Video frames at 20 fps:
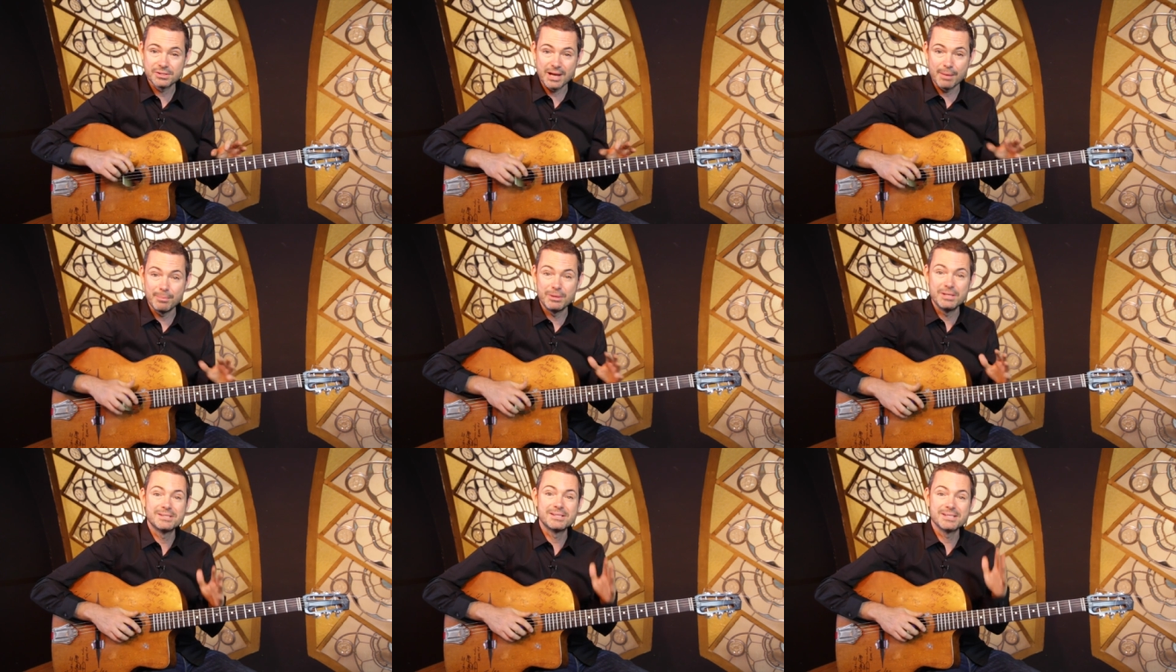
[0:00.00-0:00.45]

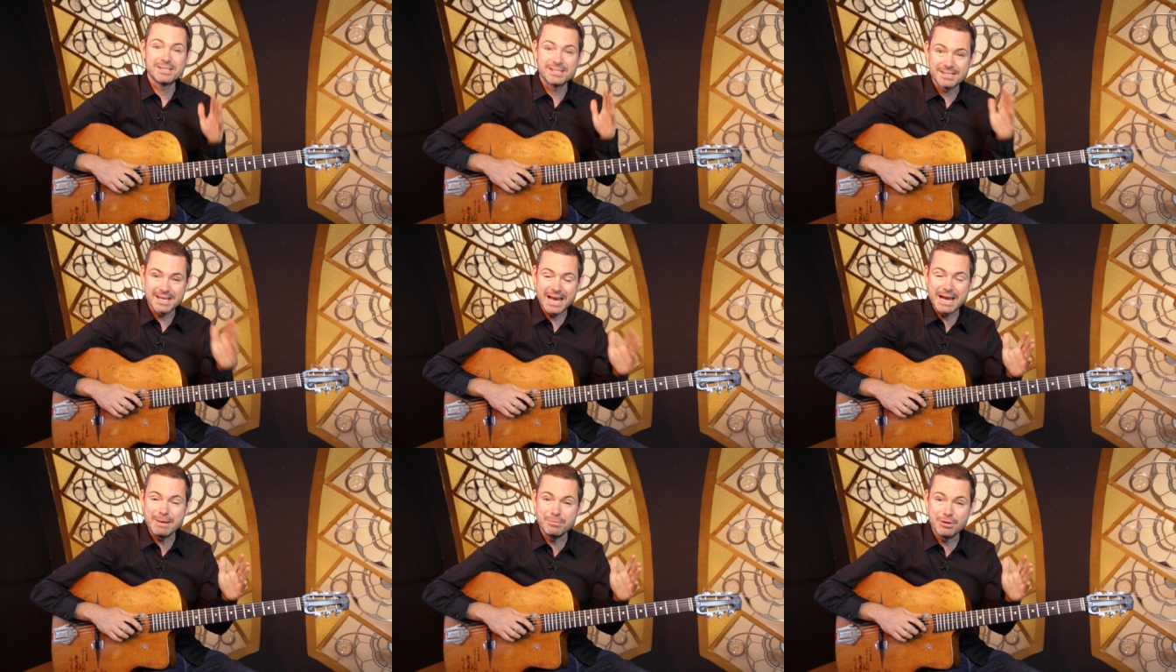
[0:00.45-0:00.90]
That means the
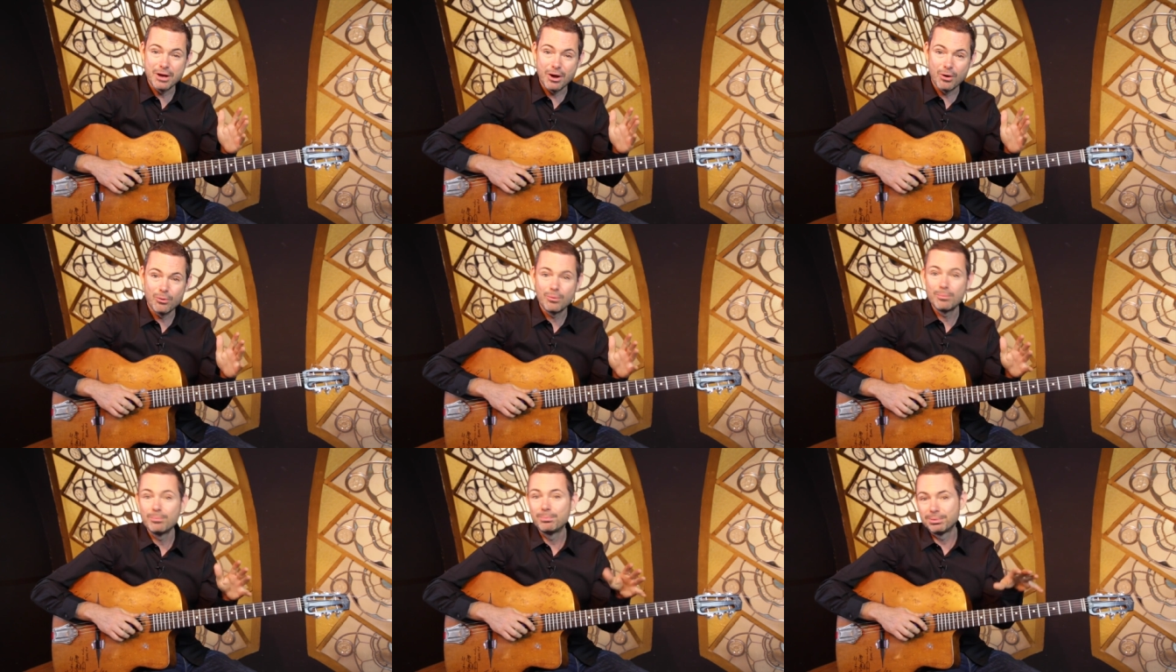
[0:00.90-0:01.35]
same
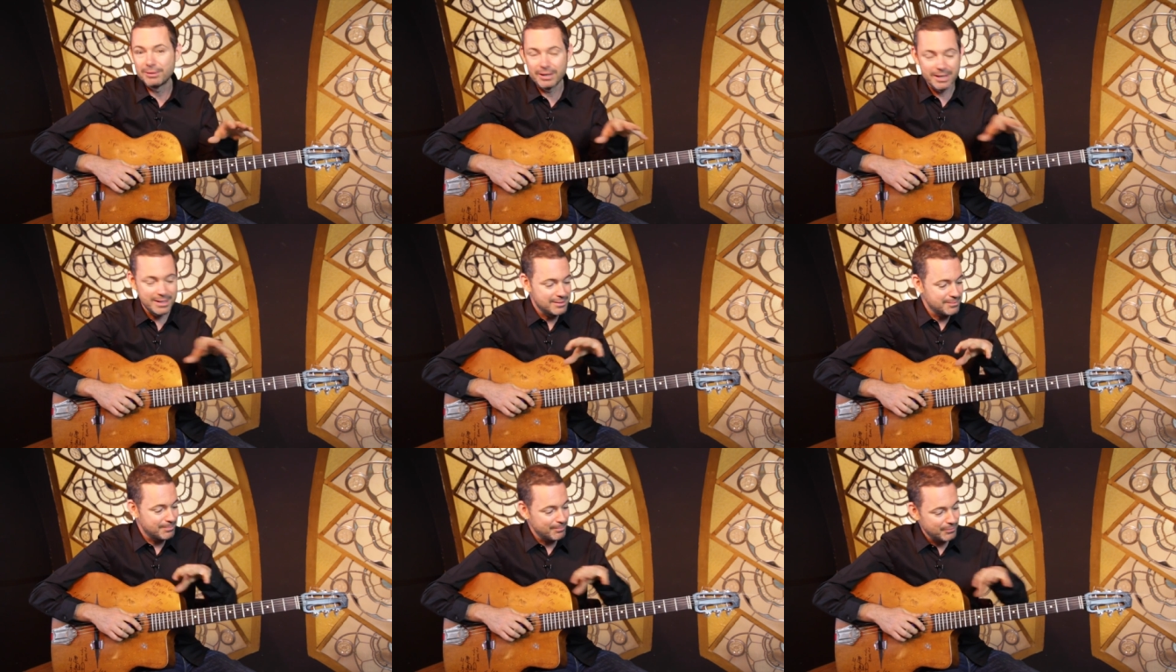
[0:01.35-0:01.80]
note
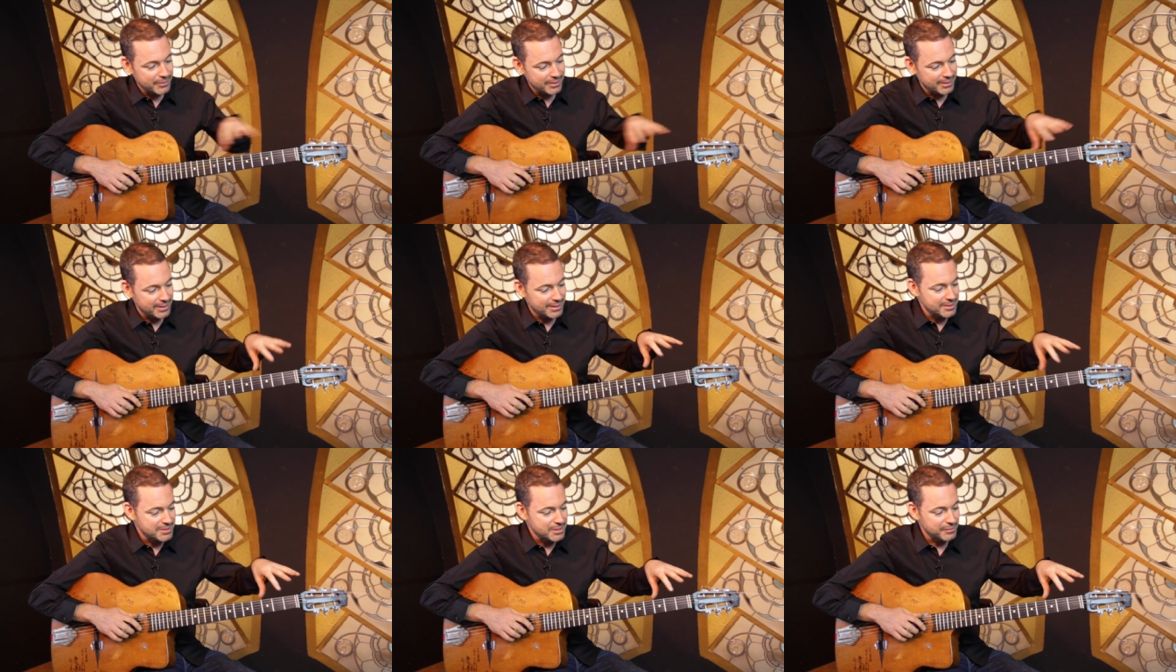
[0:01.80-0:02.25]
played
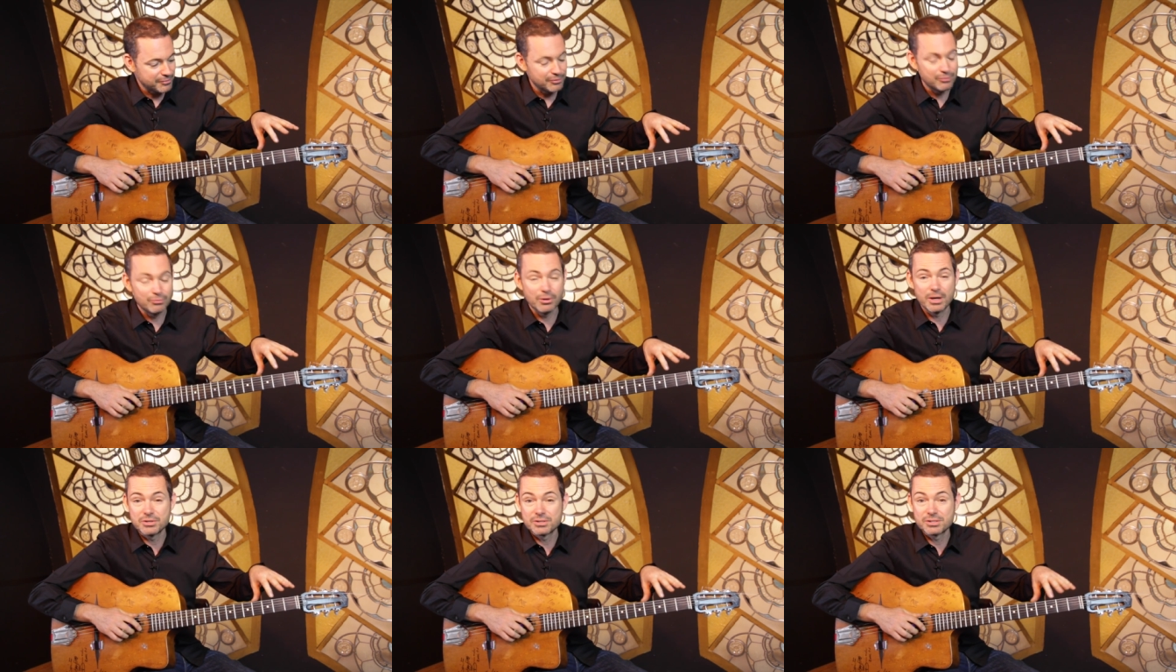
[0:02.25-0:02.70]
in a
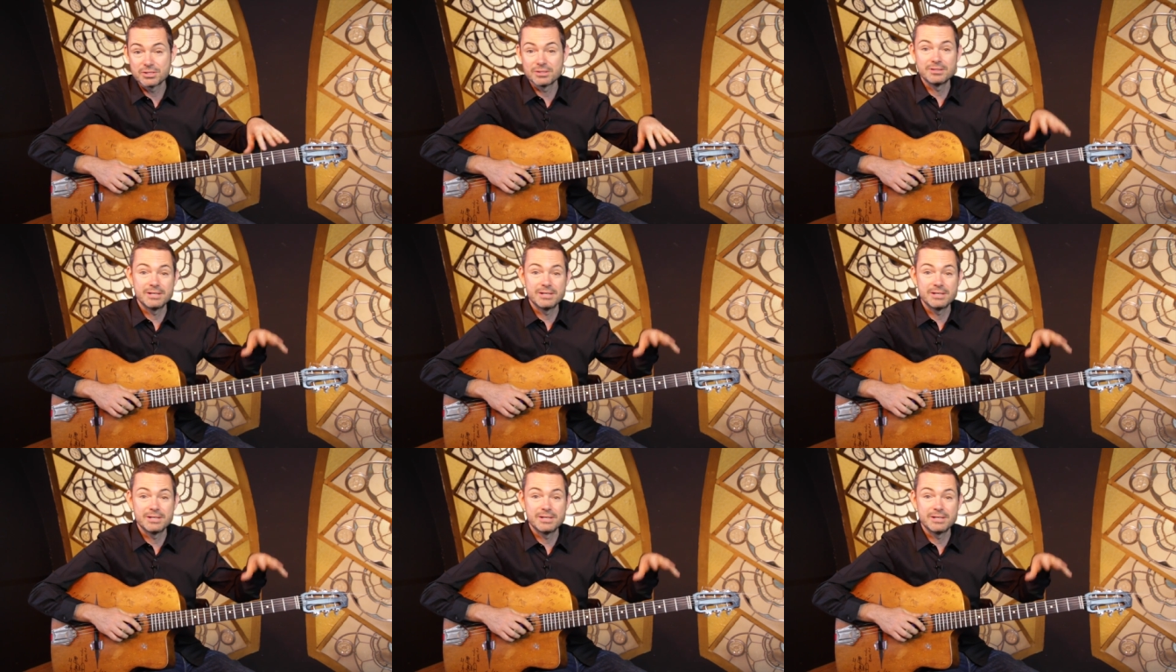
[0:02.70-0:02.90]
different register,